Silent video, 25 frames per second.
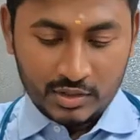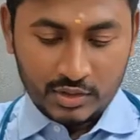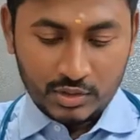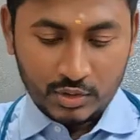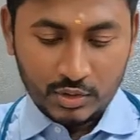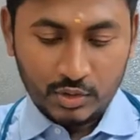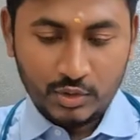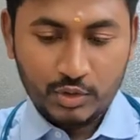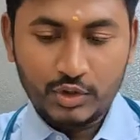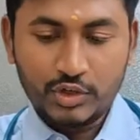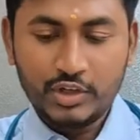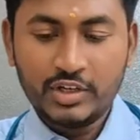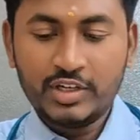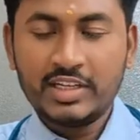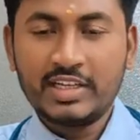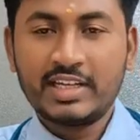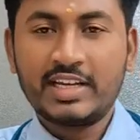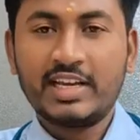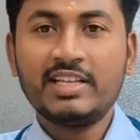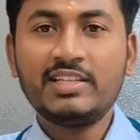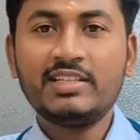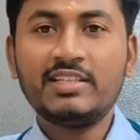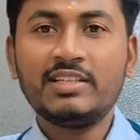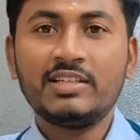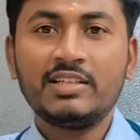So good evening
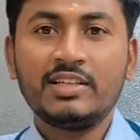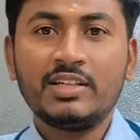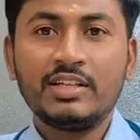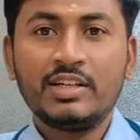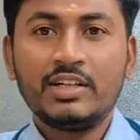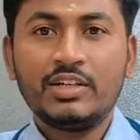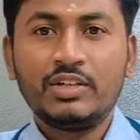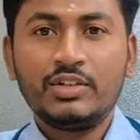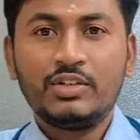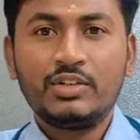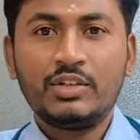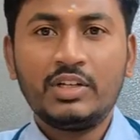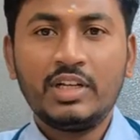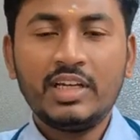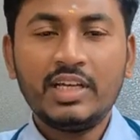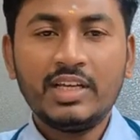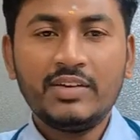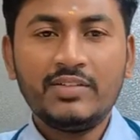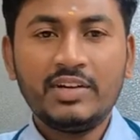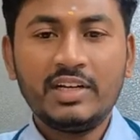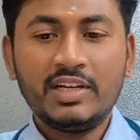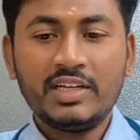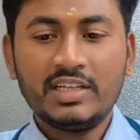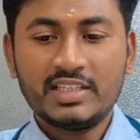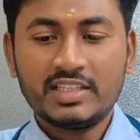guys. Today
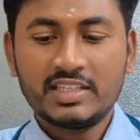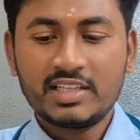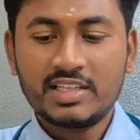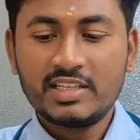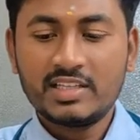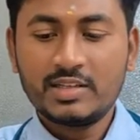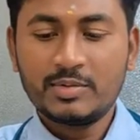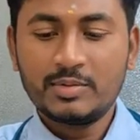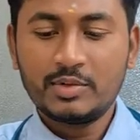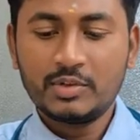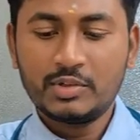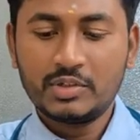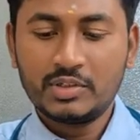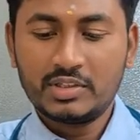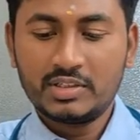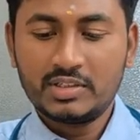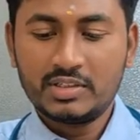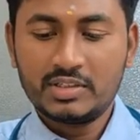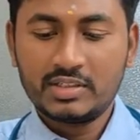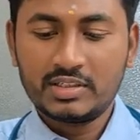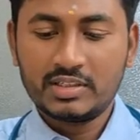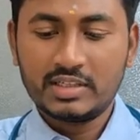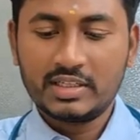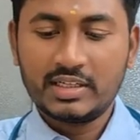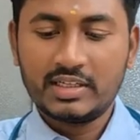we will discuss about
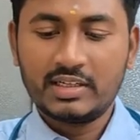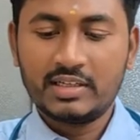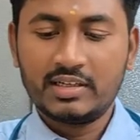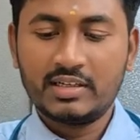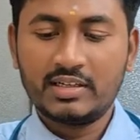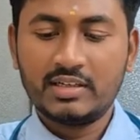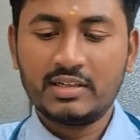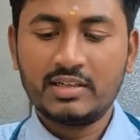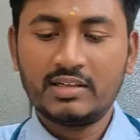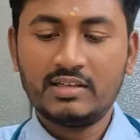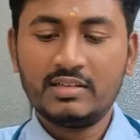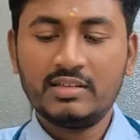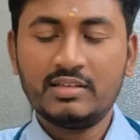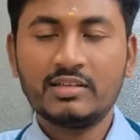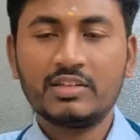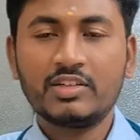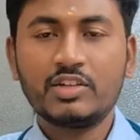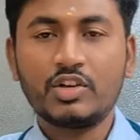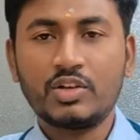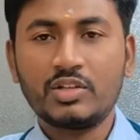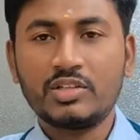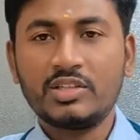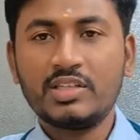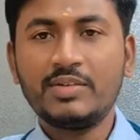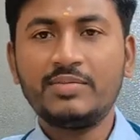
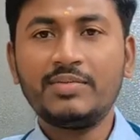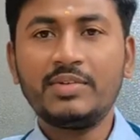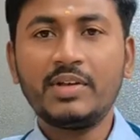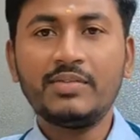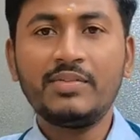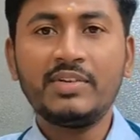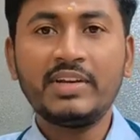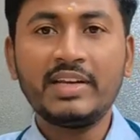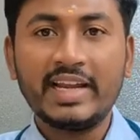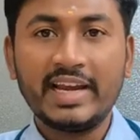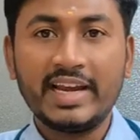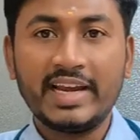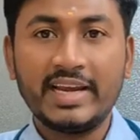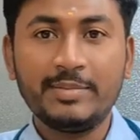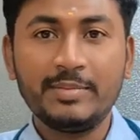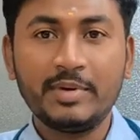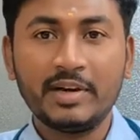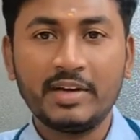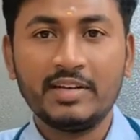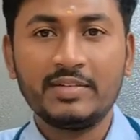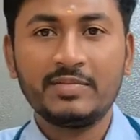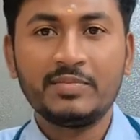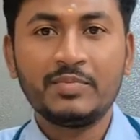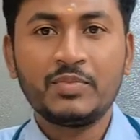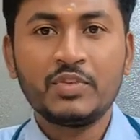concept of an
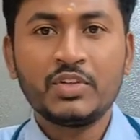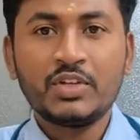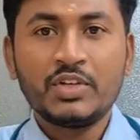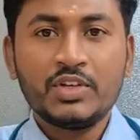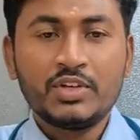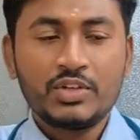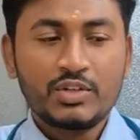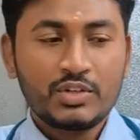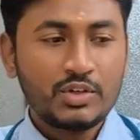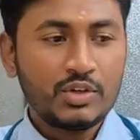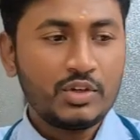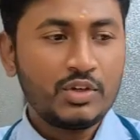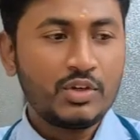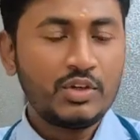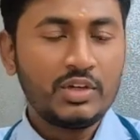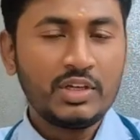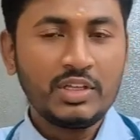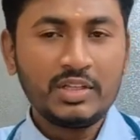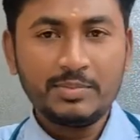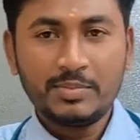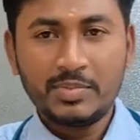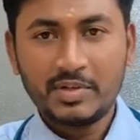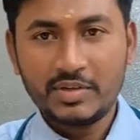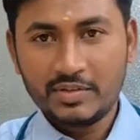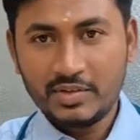edema. So
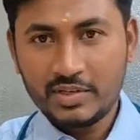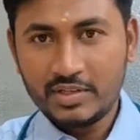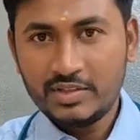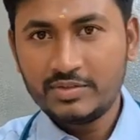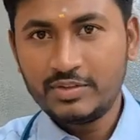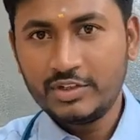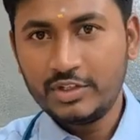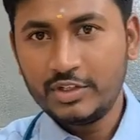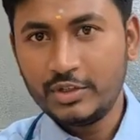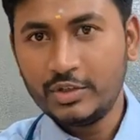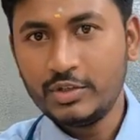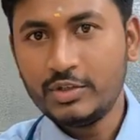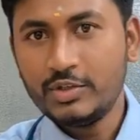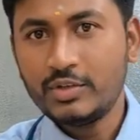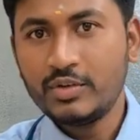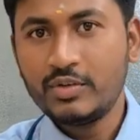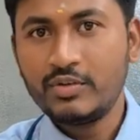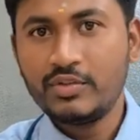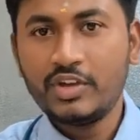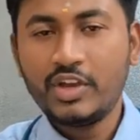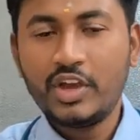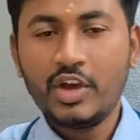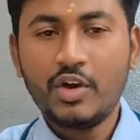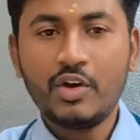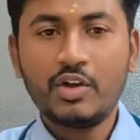in previous video
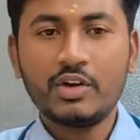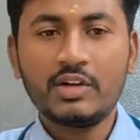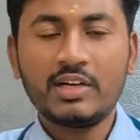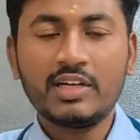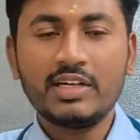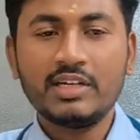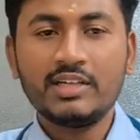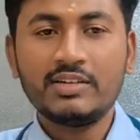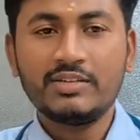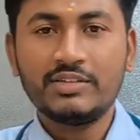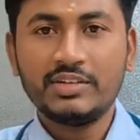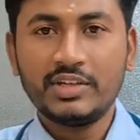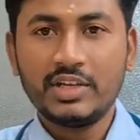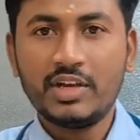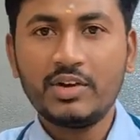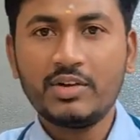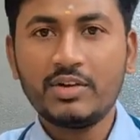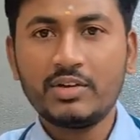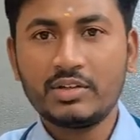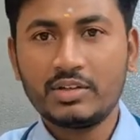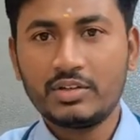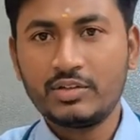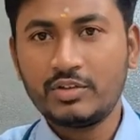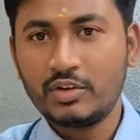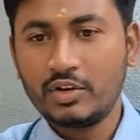
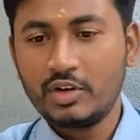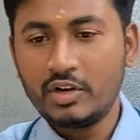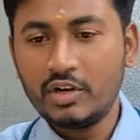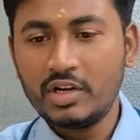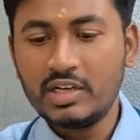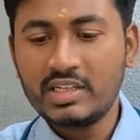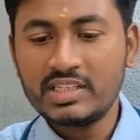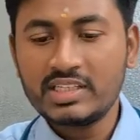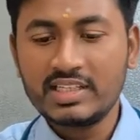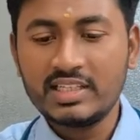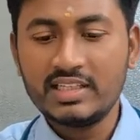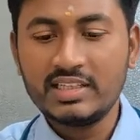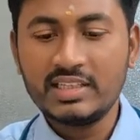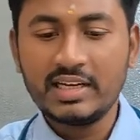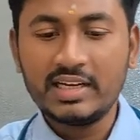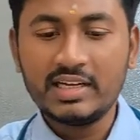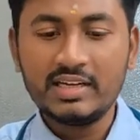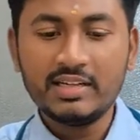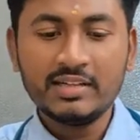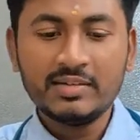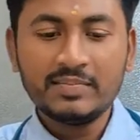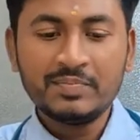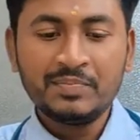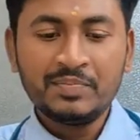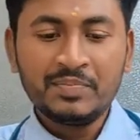you all are seen that